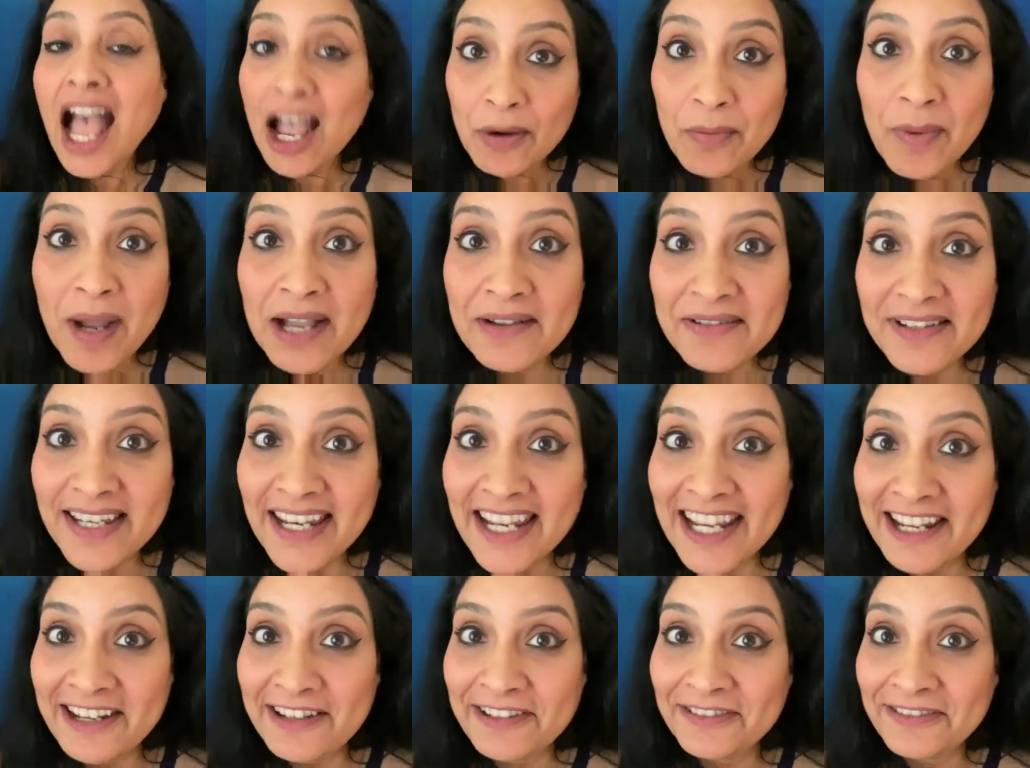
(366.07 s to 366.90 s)
about
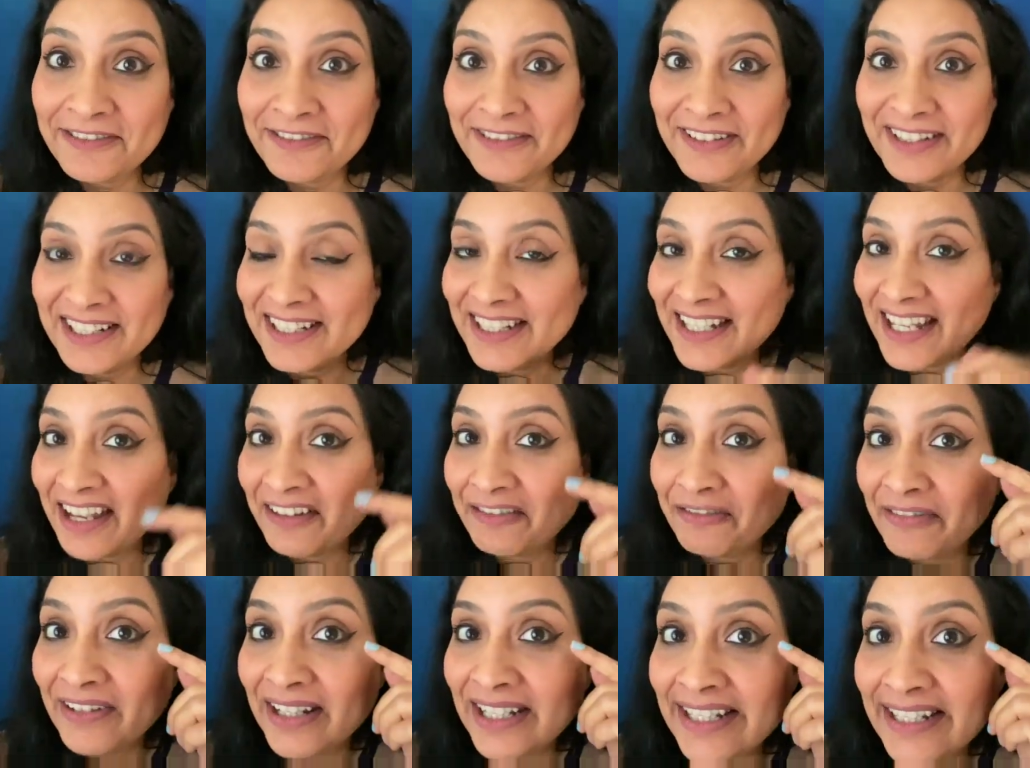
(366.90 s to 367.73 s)
if I
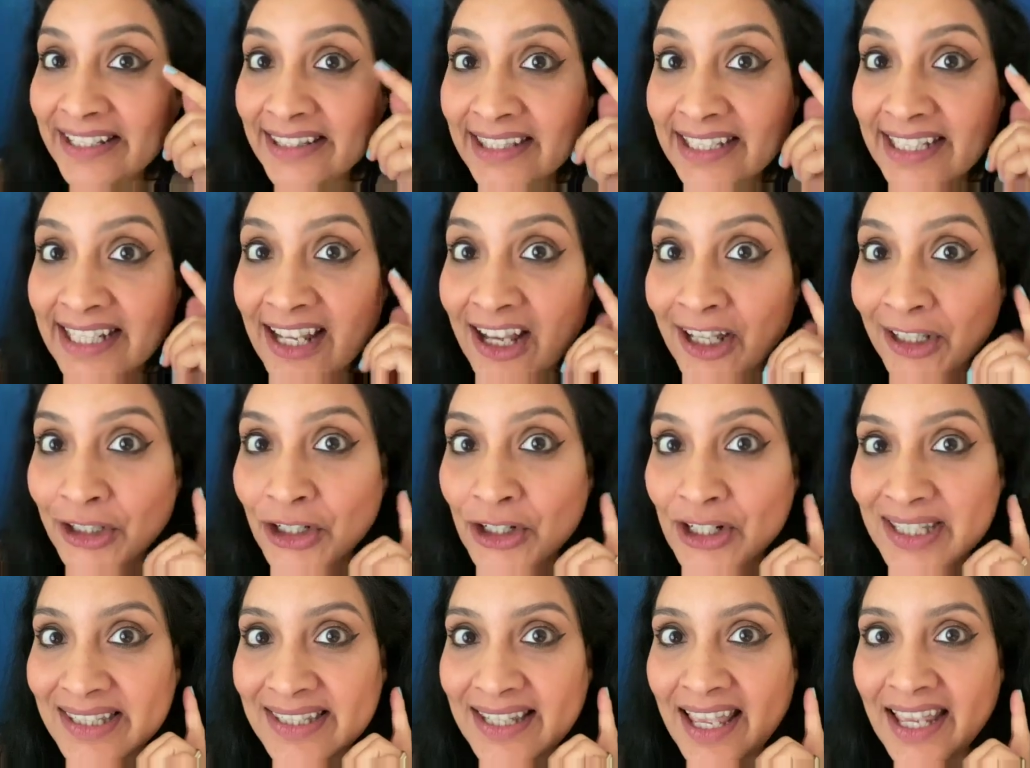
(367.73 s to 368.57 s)
fill in the other
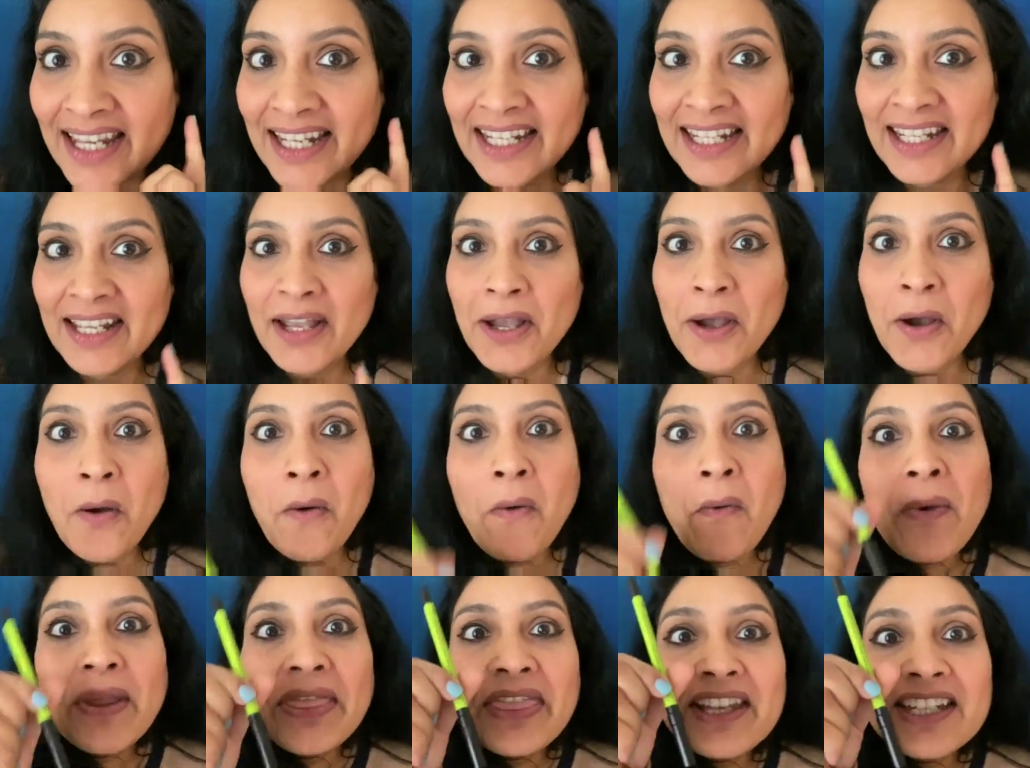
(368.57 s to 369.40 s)
side
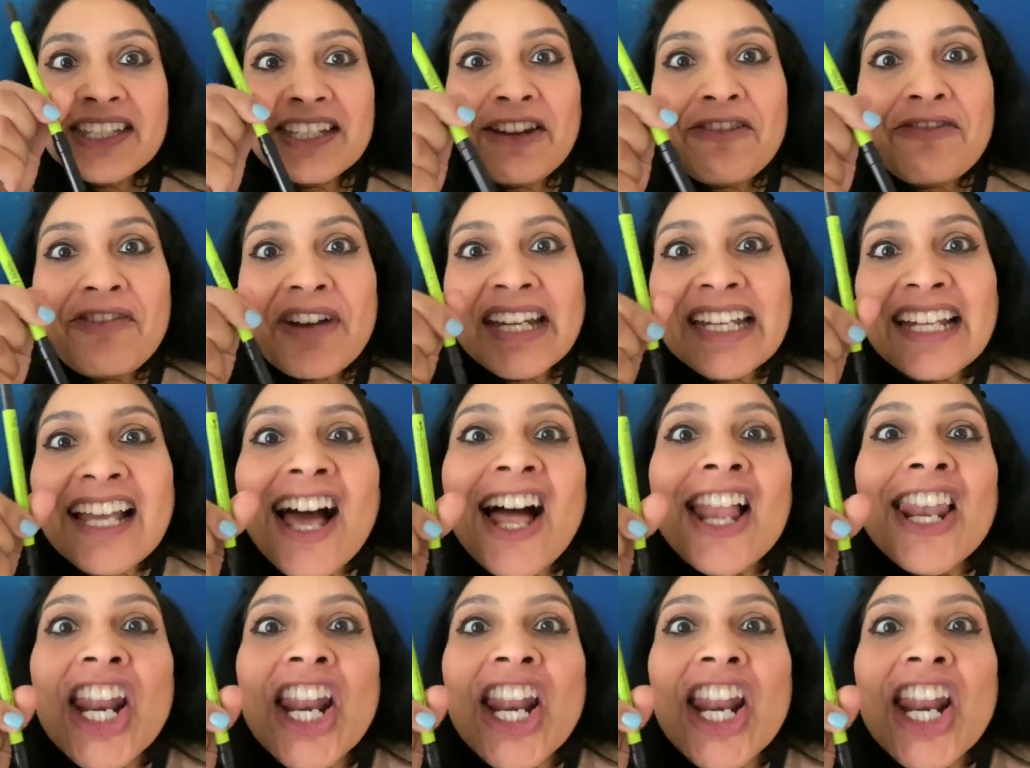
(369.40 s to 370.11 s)
with a different color?